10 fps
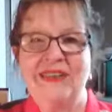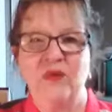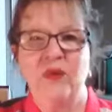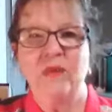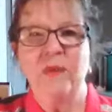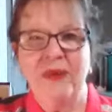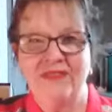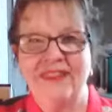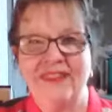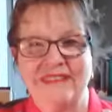We
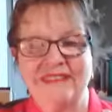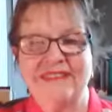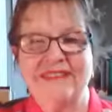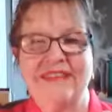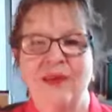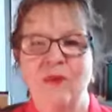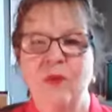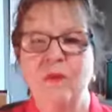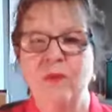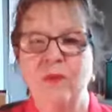pivot and
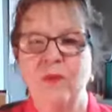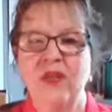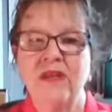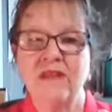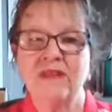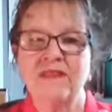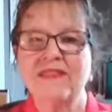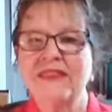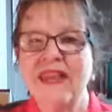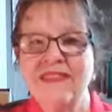we we
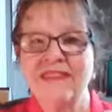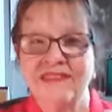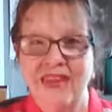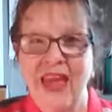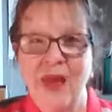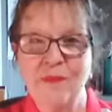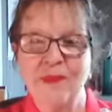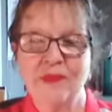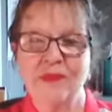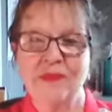stay the
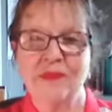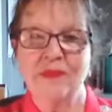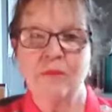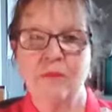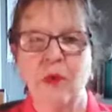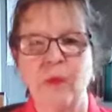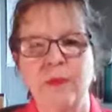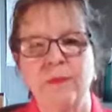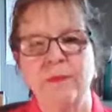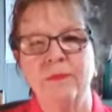same, but
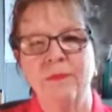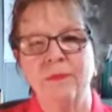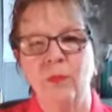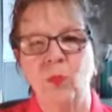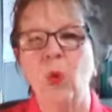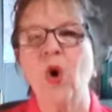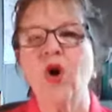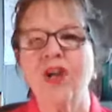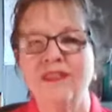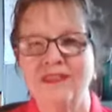we
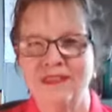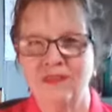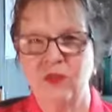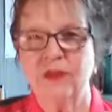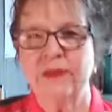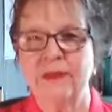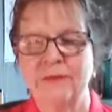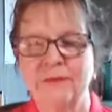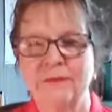work differently.